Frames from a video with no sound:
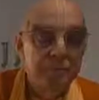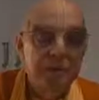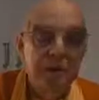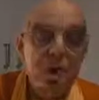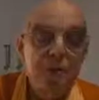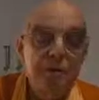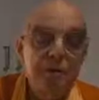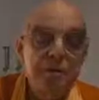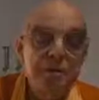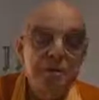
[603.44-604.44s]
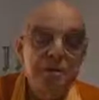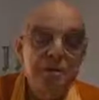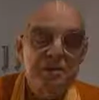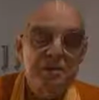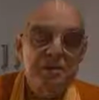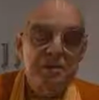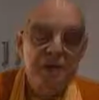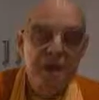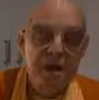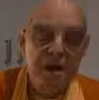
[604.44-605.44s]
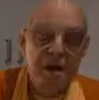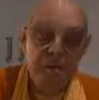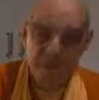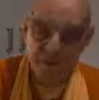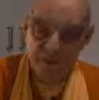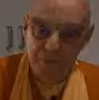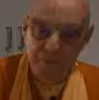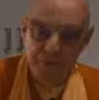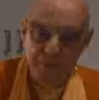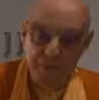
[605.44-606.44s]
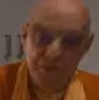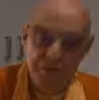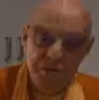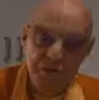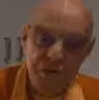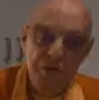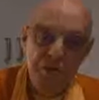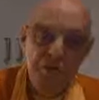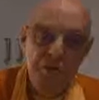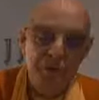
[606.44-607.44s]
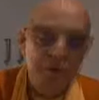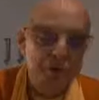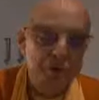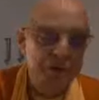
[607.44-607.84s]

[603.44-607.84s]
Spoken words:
The author of Sri Caitanya-caritämrta takes shelter of Lord